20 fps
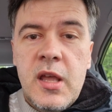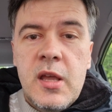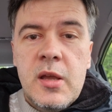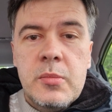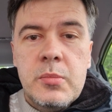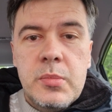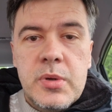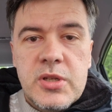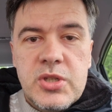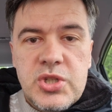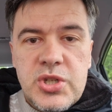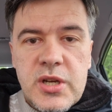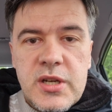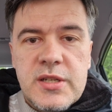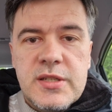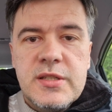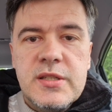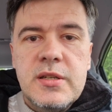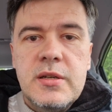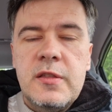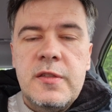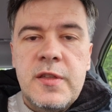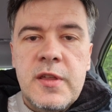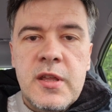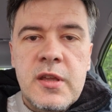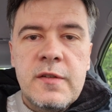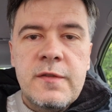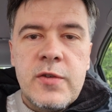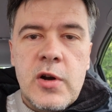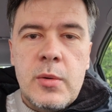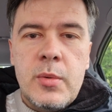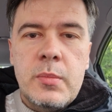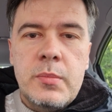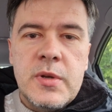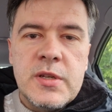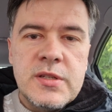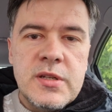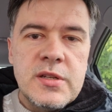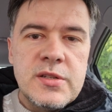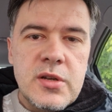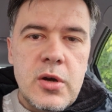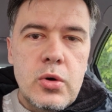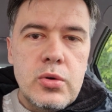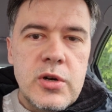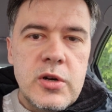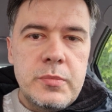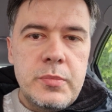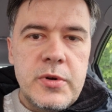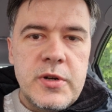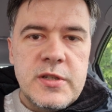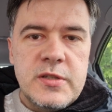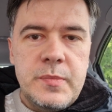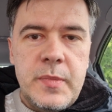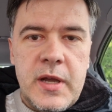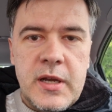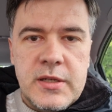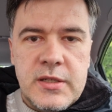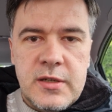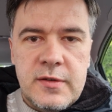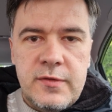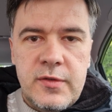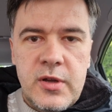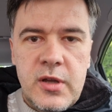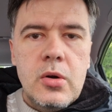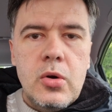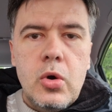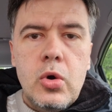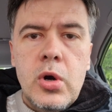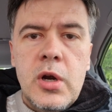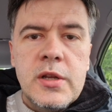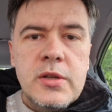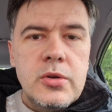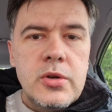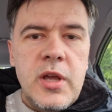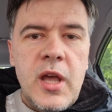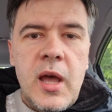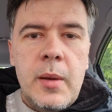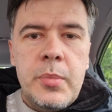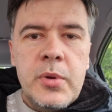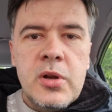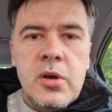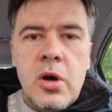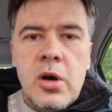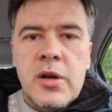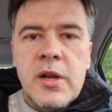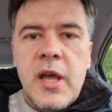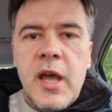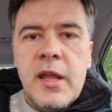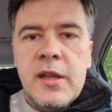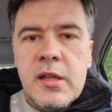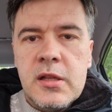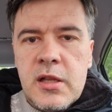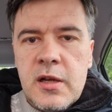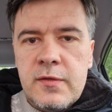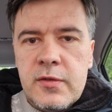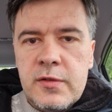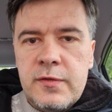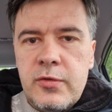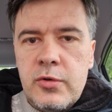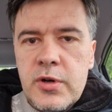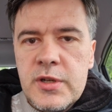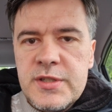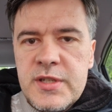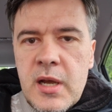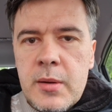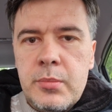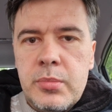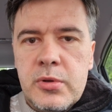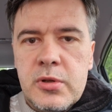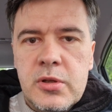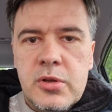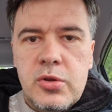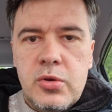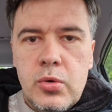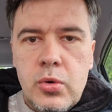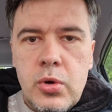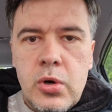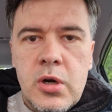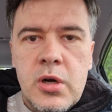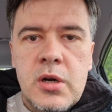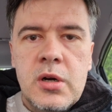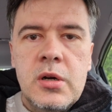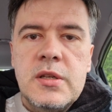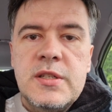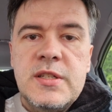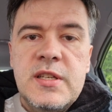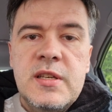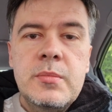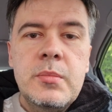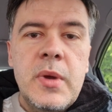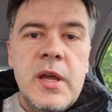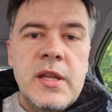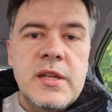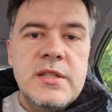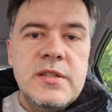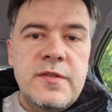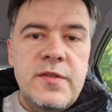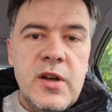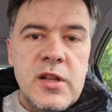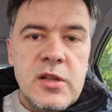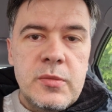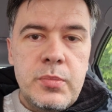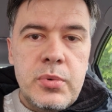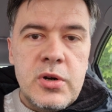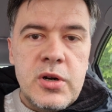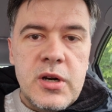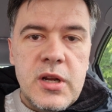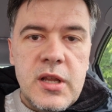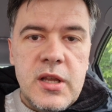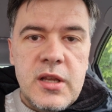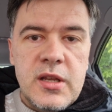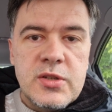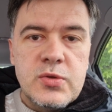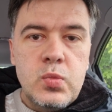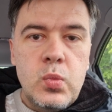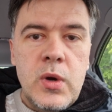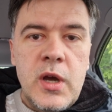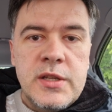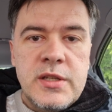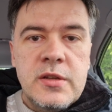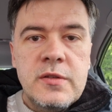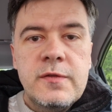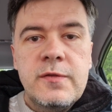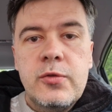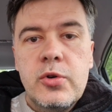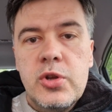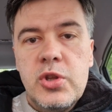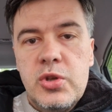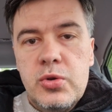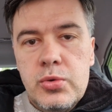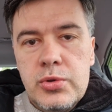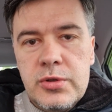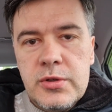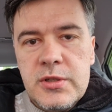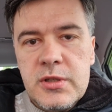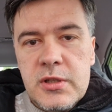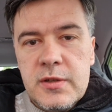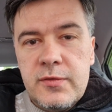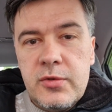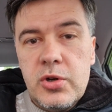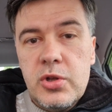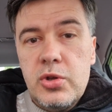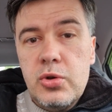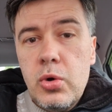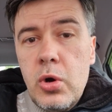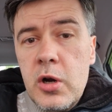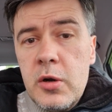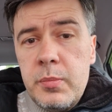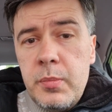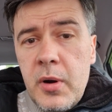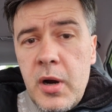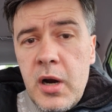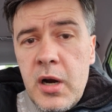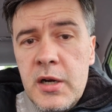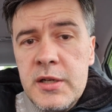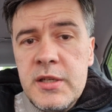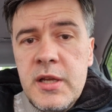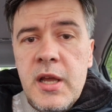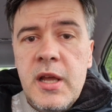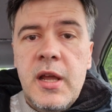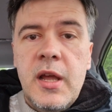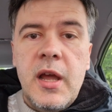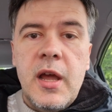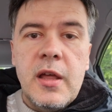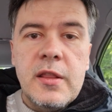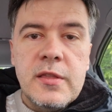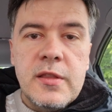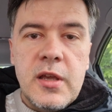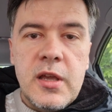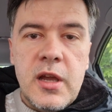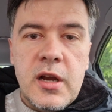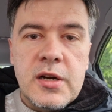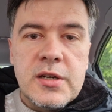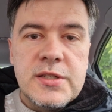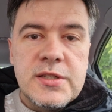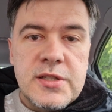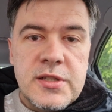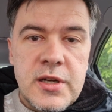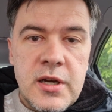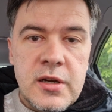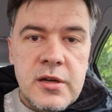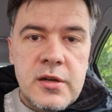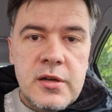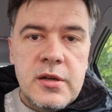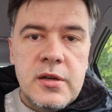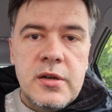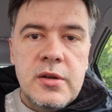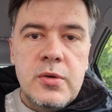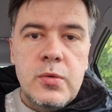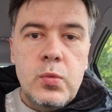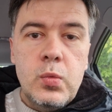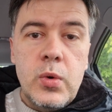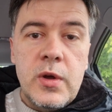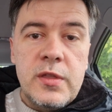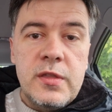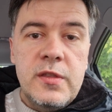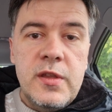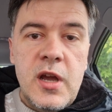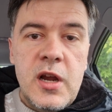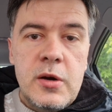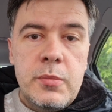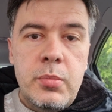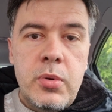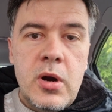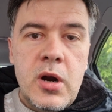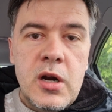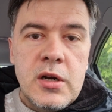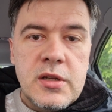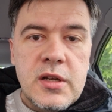but just think from a business owner perspective or it could happen on any level. For example, your teammate developer is waiting for you to deliver your part and they are stuck with their part